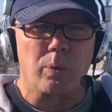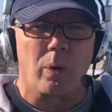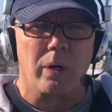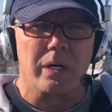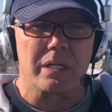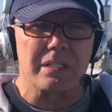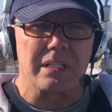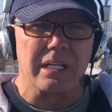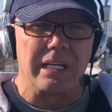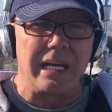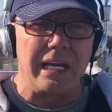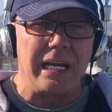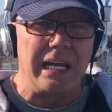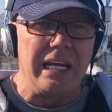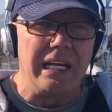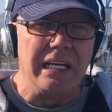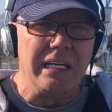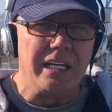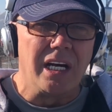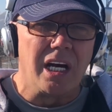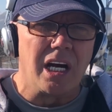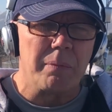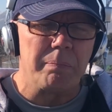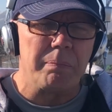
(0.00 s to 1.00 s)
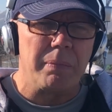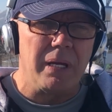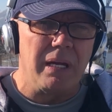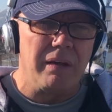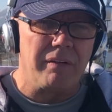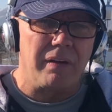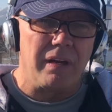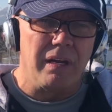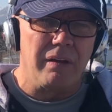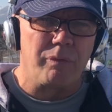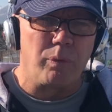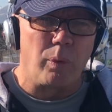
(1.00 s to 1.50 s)
where it's going to end up
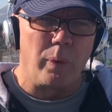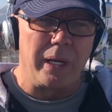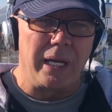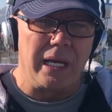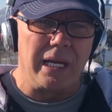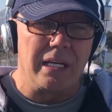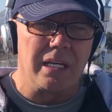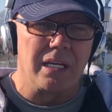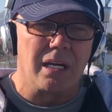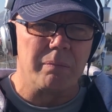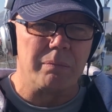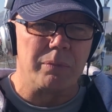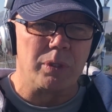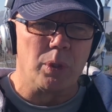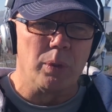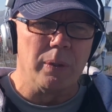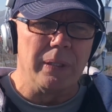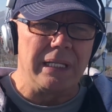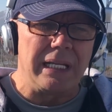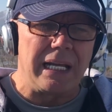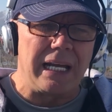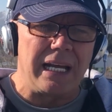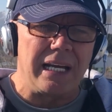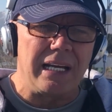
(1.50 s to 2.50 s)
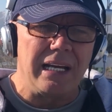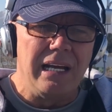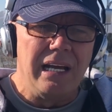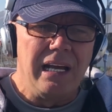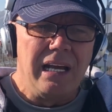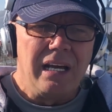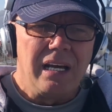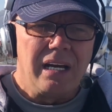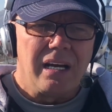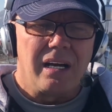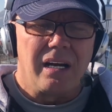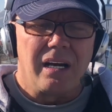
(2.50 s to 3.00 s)
if we end up doing that.
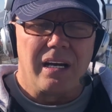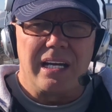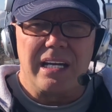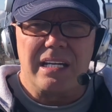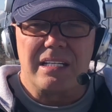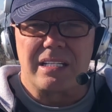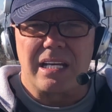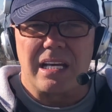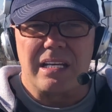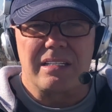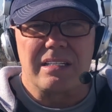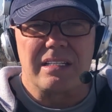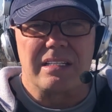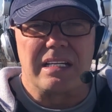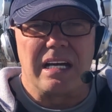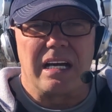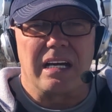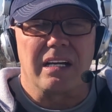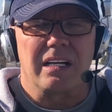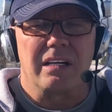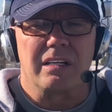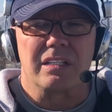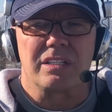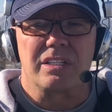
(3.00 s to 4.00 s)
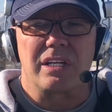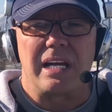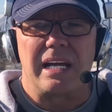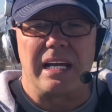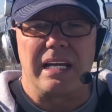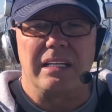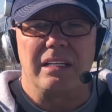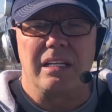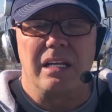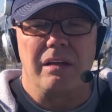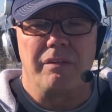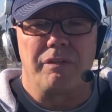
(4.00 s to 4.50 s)
He says he's not going to
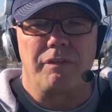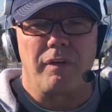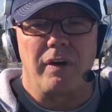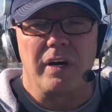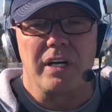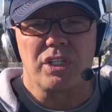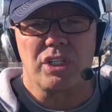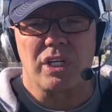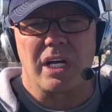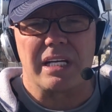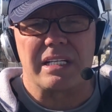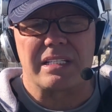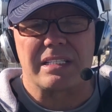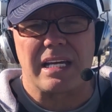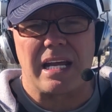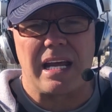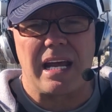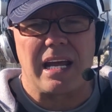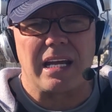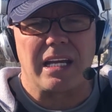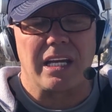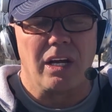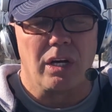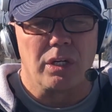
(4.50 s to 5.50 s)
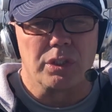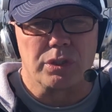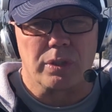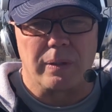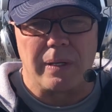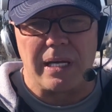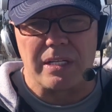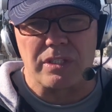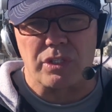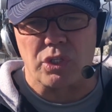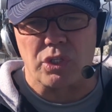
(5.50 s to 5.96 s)
sign the franchise tag. He also has